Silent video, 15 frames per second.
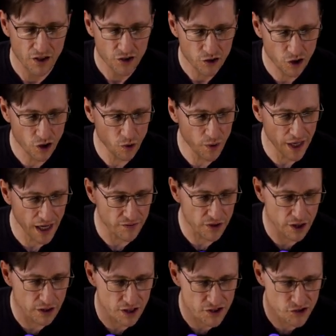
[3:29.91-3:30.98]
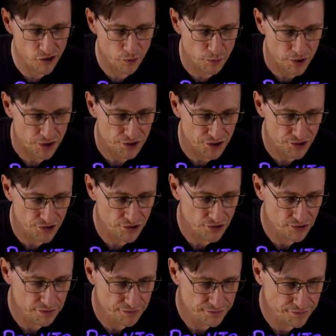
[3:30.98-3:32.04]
So we have a cluster of buildings.